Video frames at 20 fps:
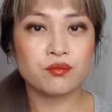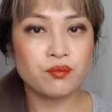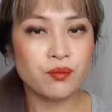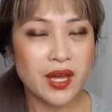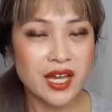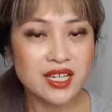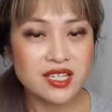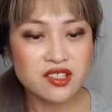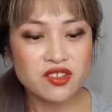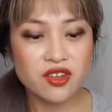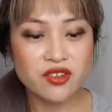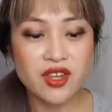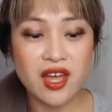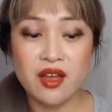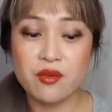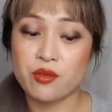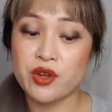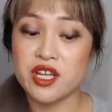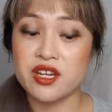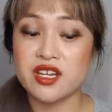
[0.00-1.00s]
Based on
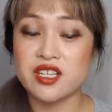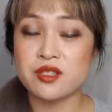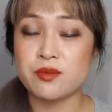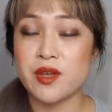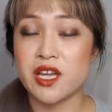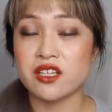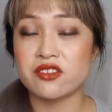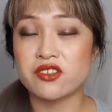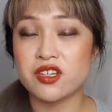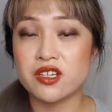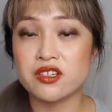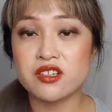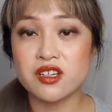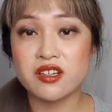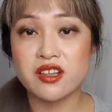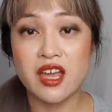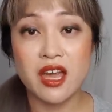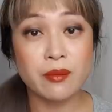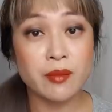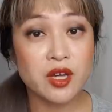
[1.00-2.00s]
that, we'd expect
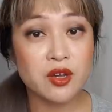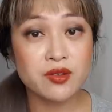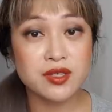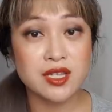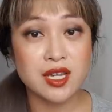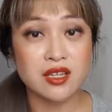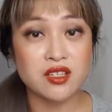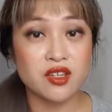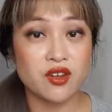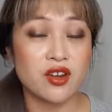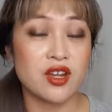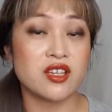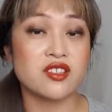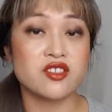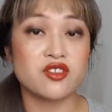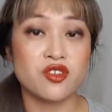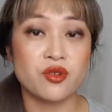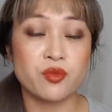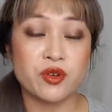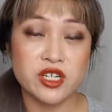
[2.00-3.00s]
tinted chemical
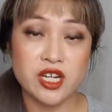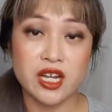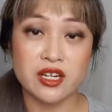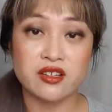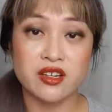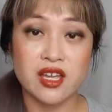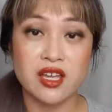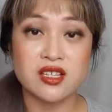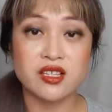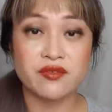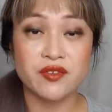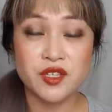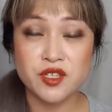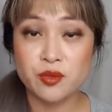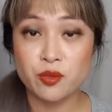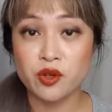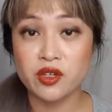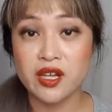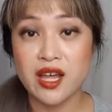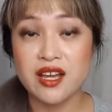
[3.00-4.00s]
sunscreens to protect against
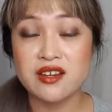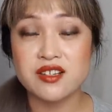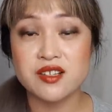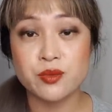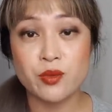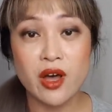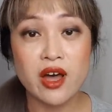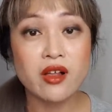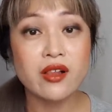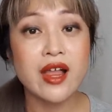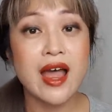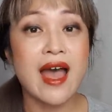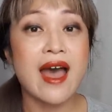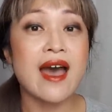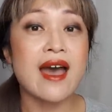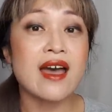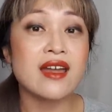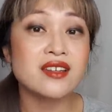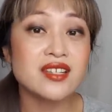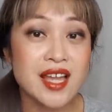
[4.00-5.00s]
visible light as well,
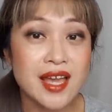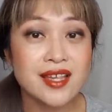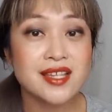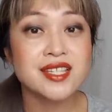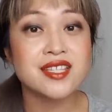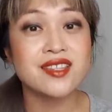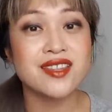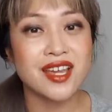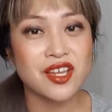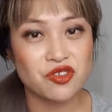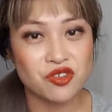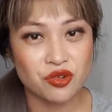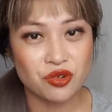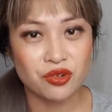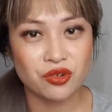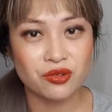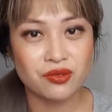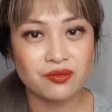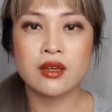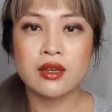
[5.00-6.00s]
and yes, they
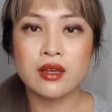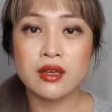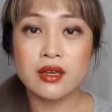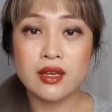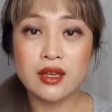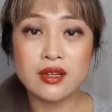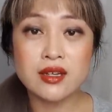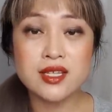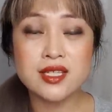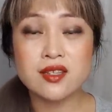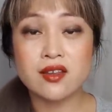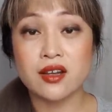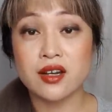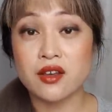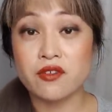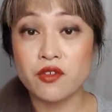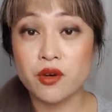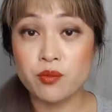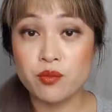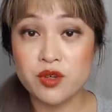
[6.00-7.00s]
do. In a
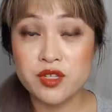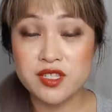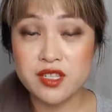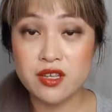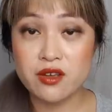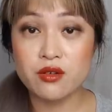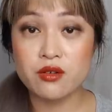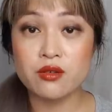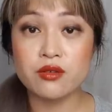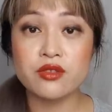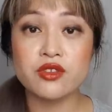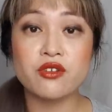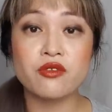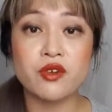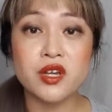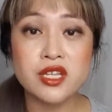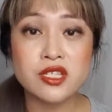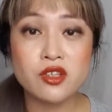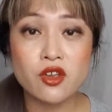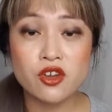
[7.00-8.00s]
study from Brazil, the
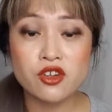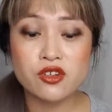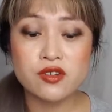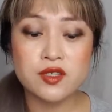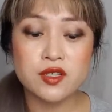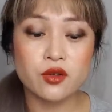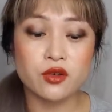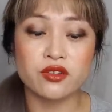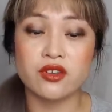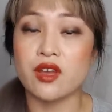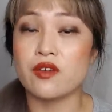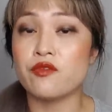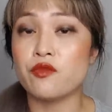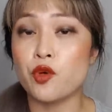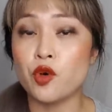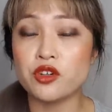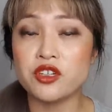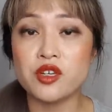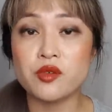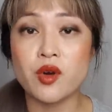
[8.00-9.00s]
researchers looked at
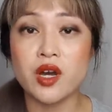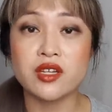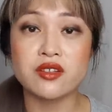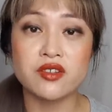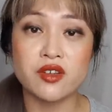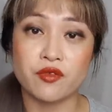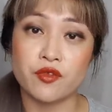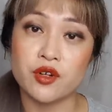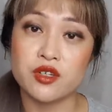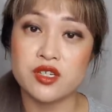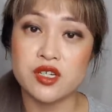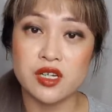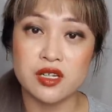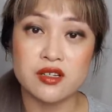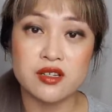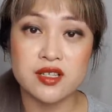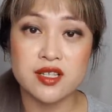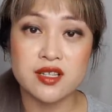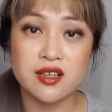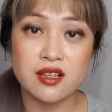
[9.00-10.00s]
41 different
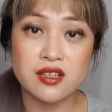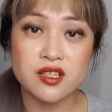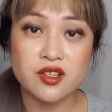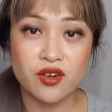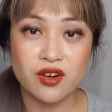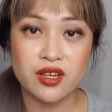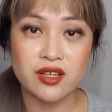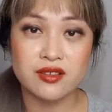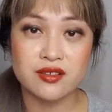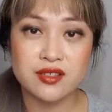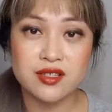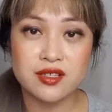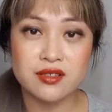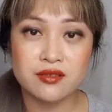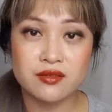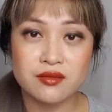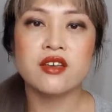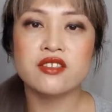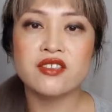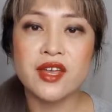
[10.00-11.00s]
tinted sunscreens.
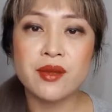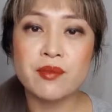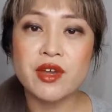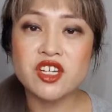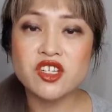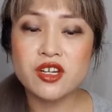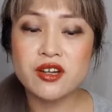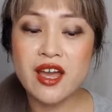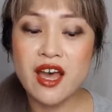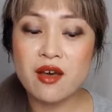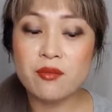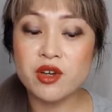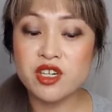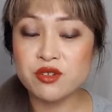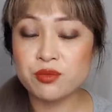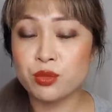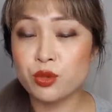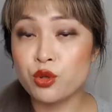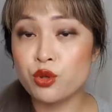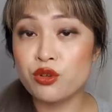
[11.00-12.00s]
They measured how
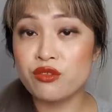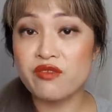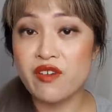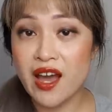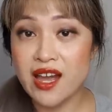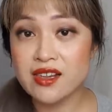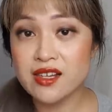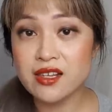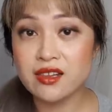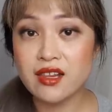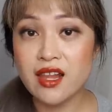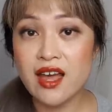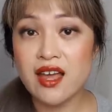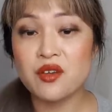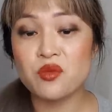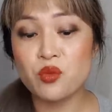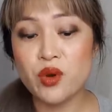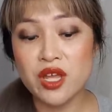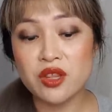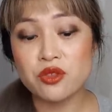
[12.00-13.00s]
much blue violet
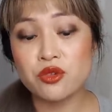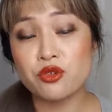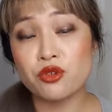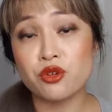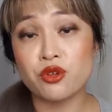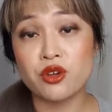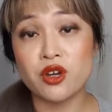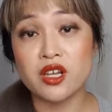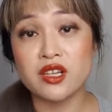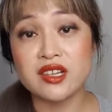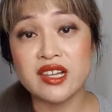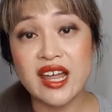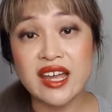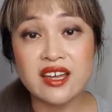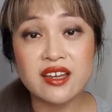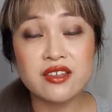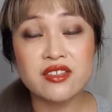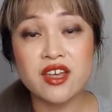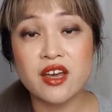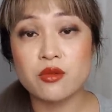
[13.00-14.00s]
light went through a
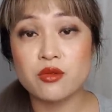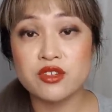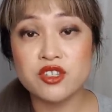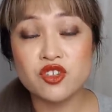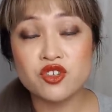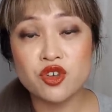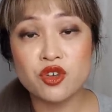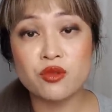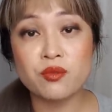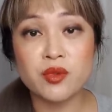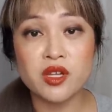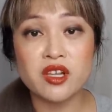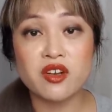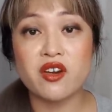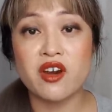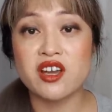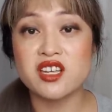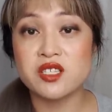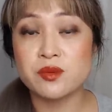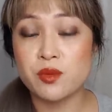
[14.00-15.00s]
layer that was 2
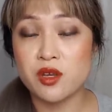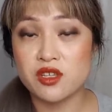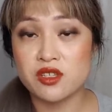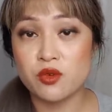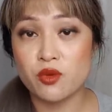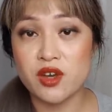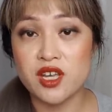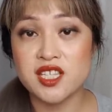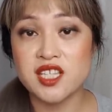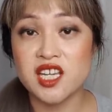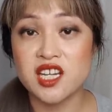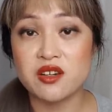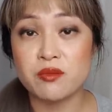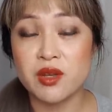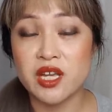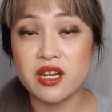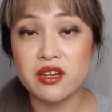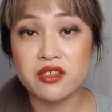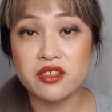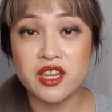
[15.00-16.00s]
milligrams per square
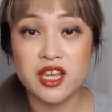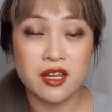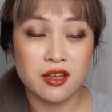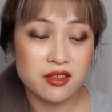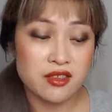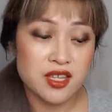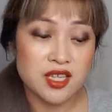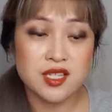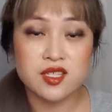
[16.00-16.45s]
centimeter thick, the